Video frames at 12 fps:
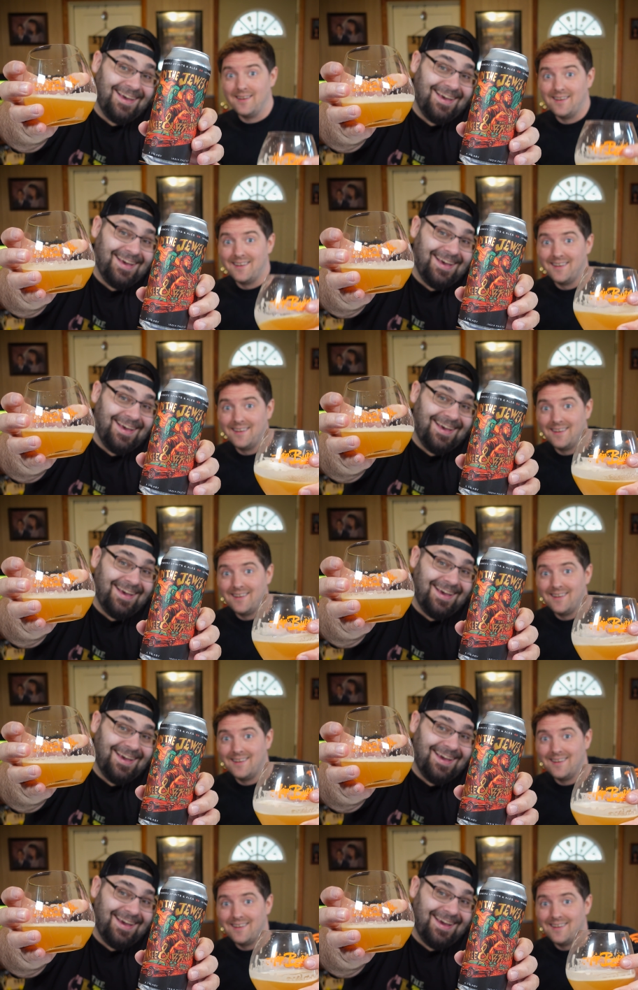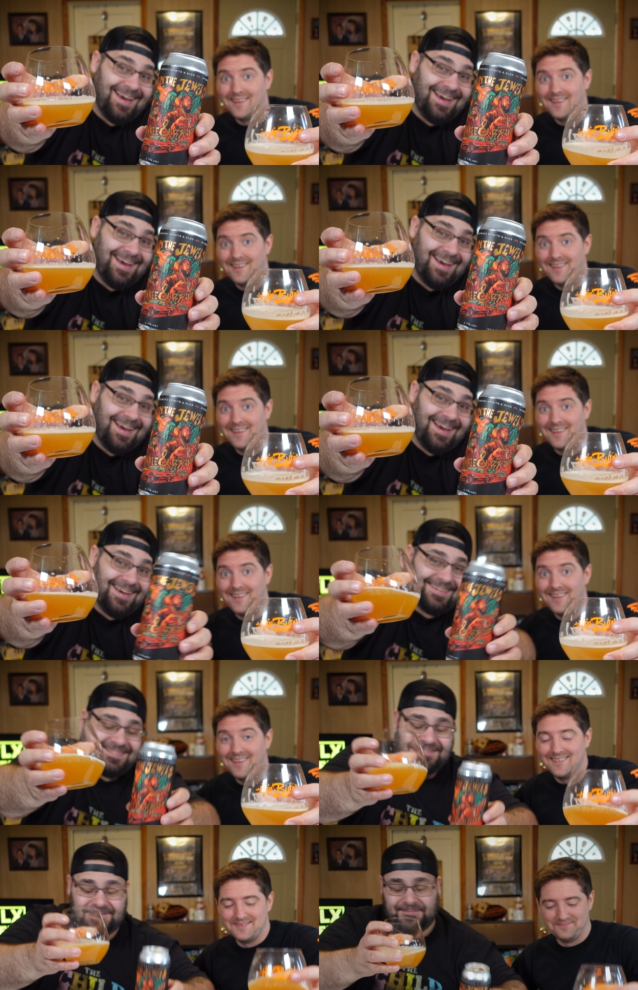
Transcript: (silence)